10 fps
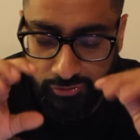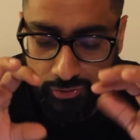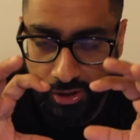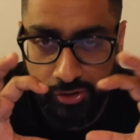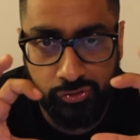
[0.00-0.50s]
if
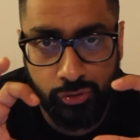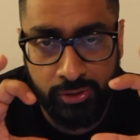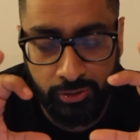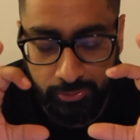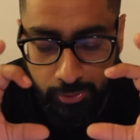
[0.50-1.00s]
you kind of
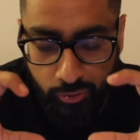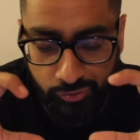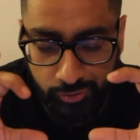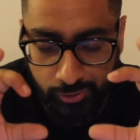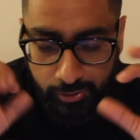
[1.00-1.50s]
zoom in on the
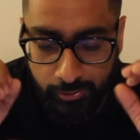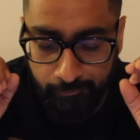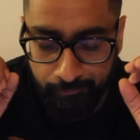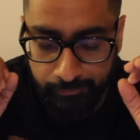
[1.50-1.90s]
poster,